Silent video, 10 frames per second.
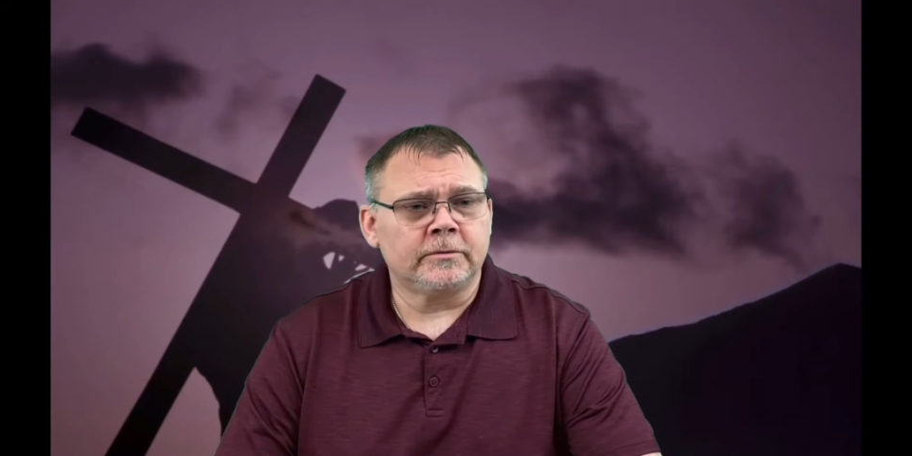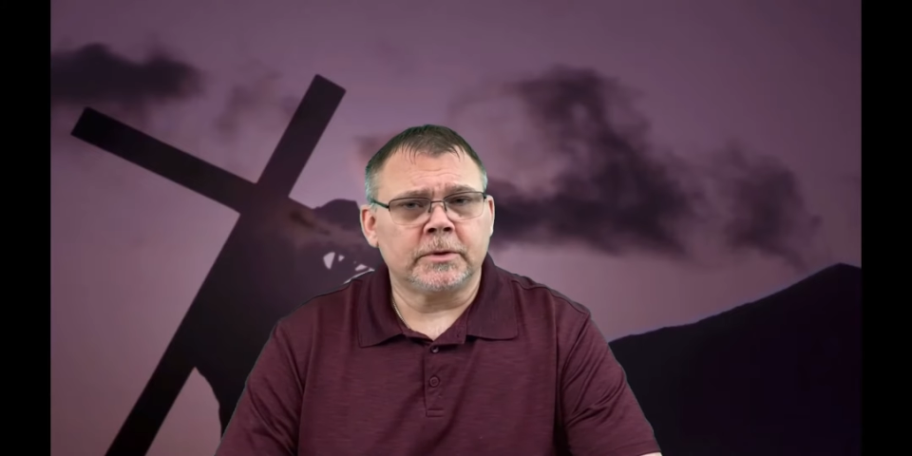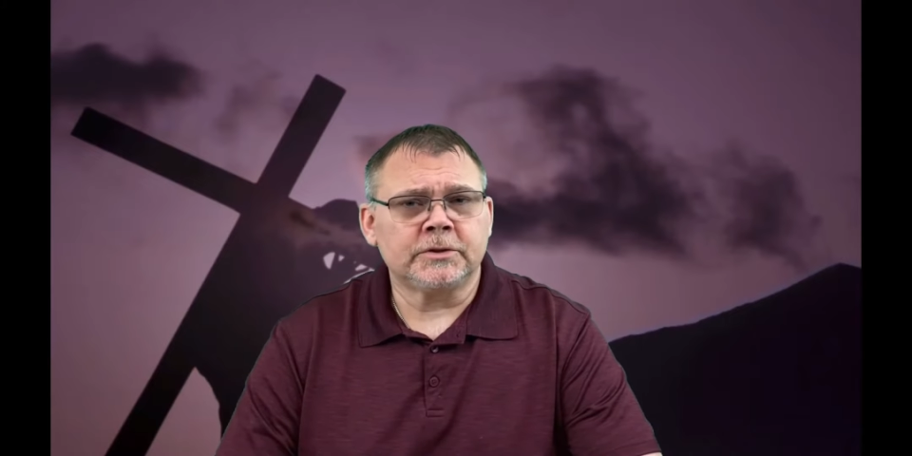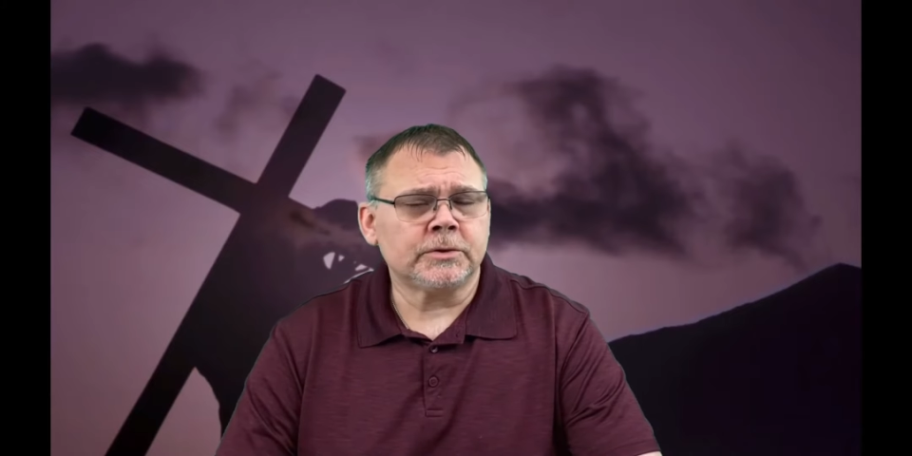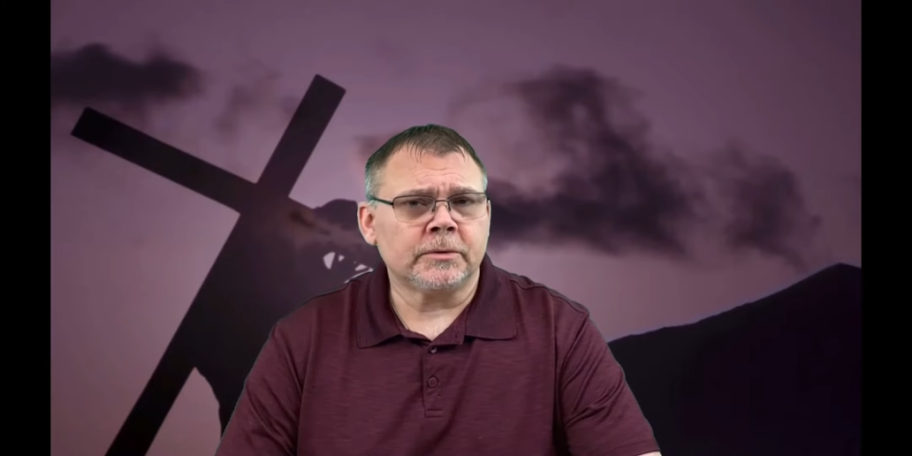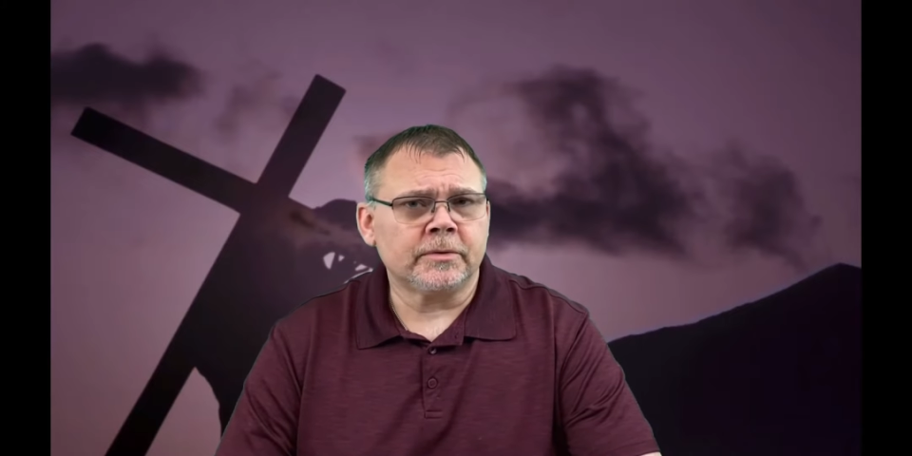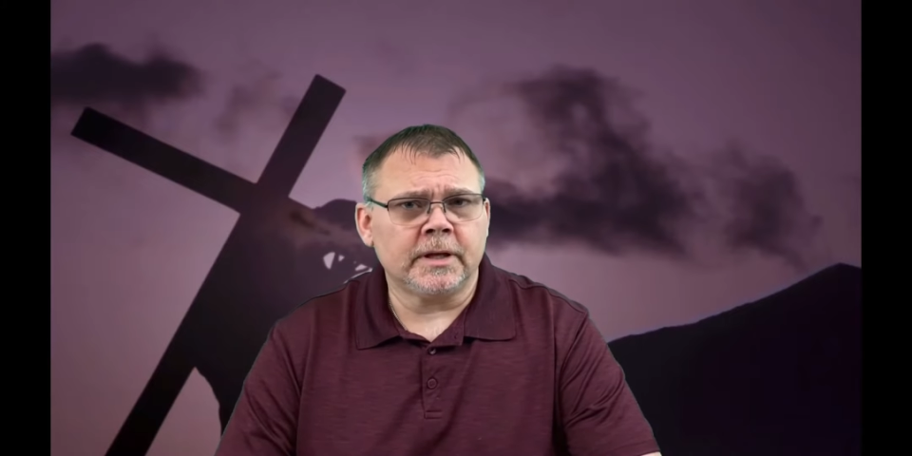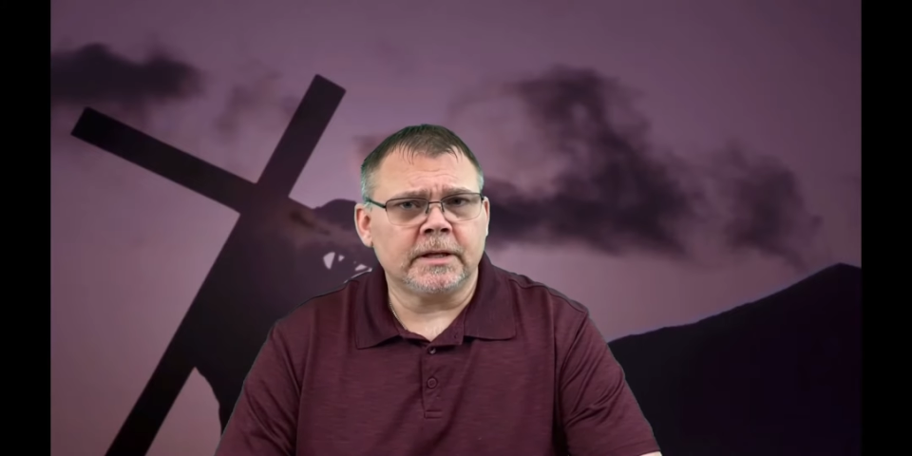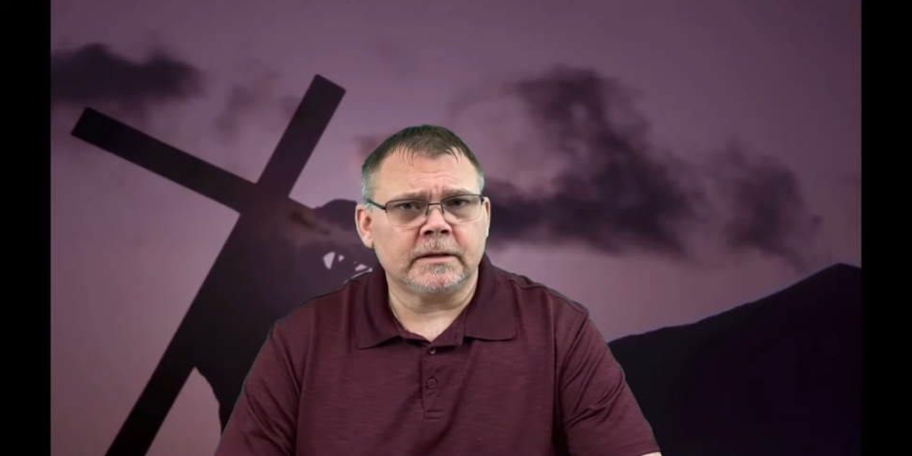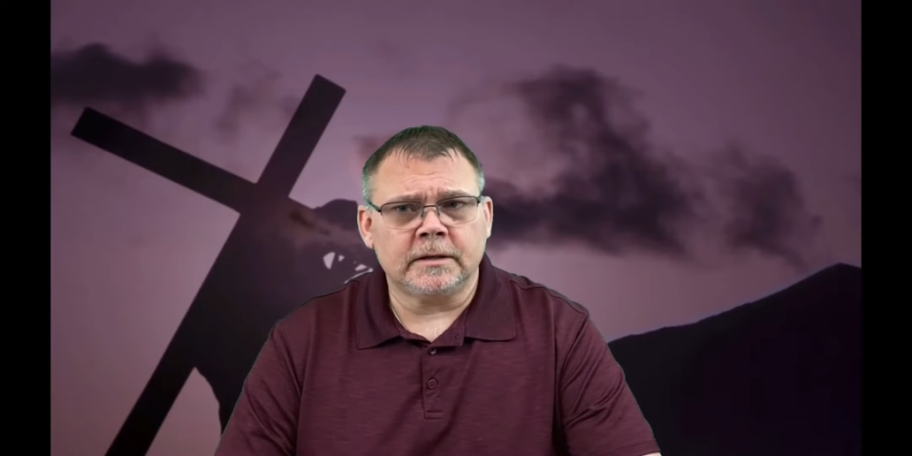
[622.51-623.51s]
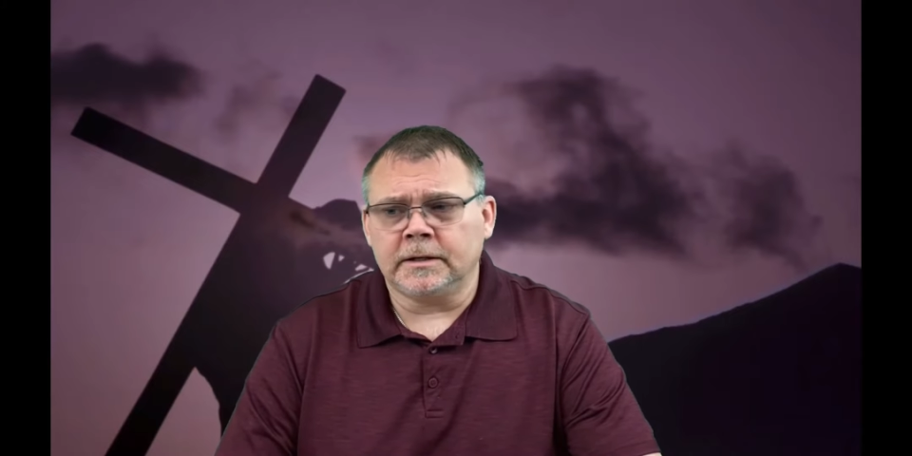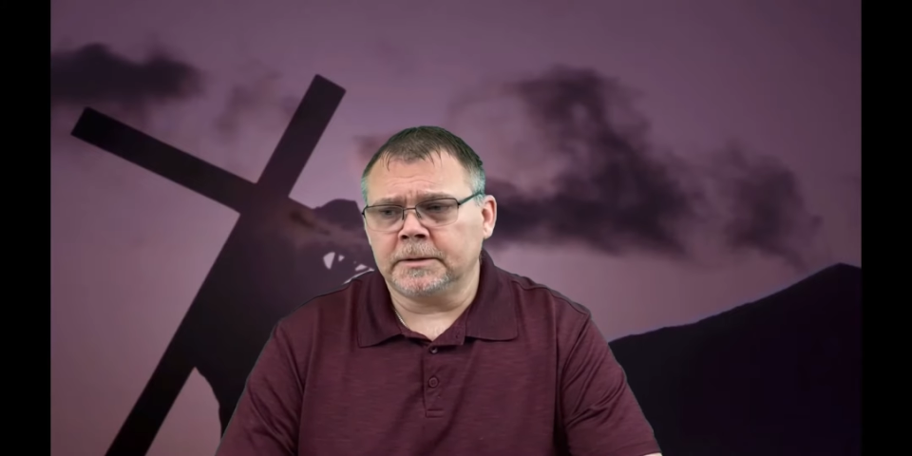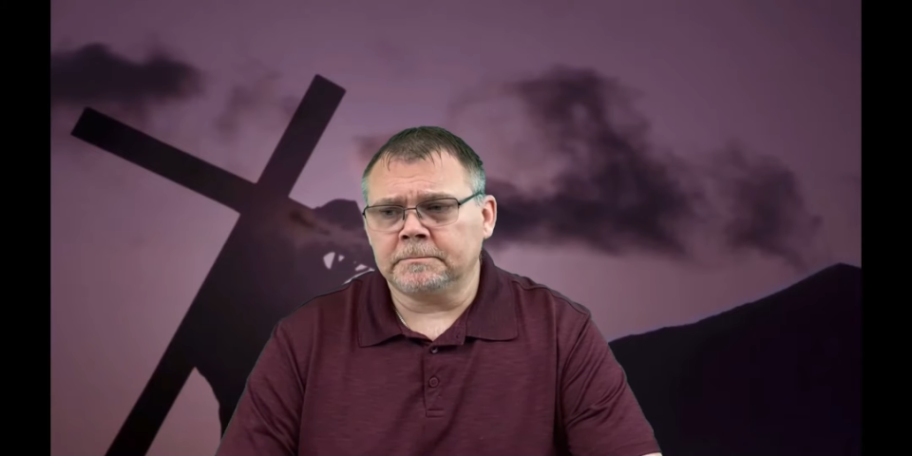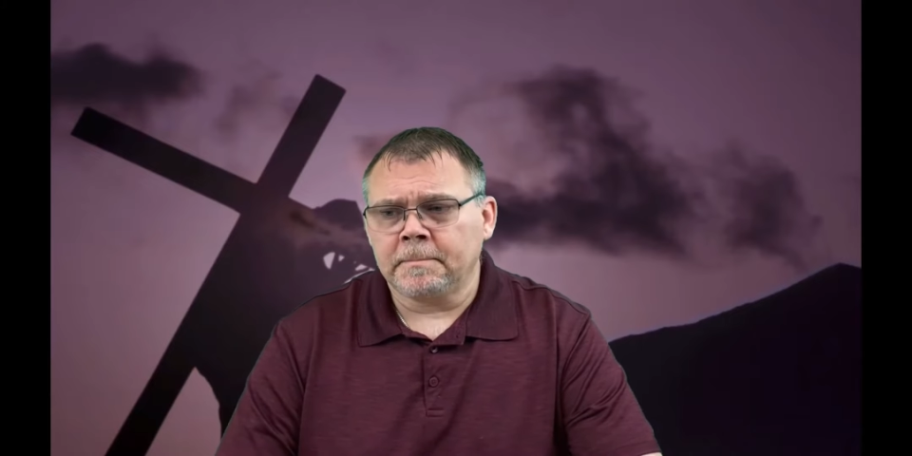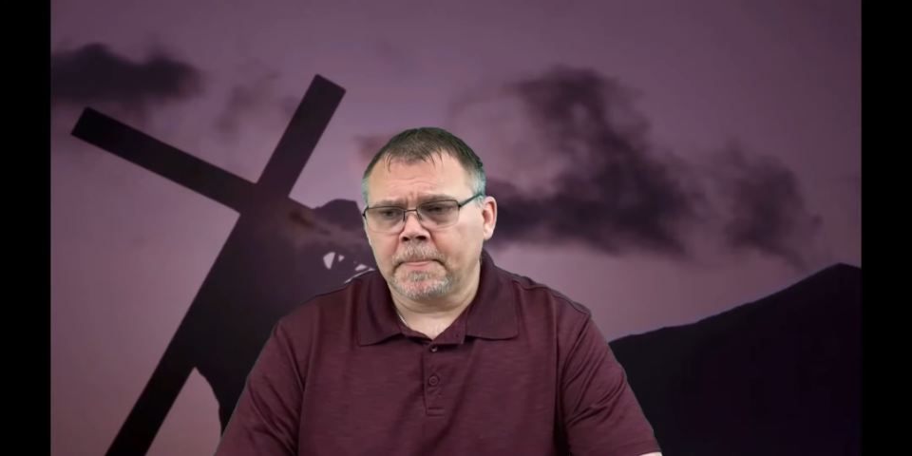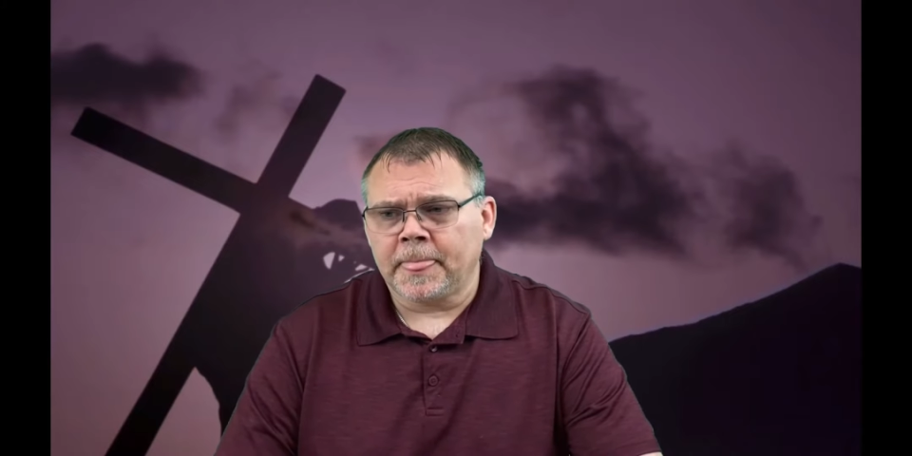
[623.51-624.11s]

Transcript: what you think um,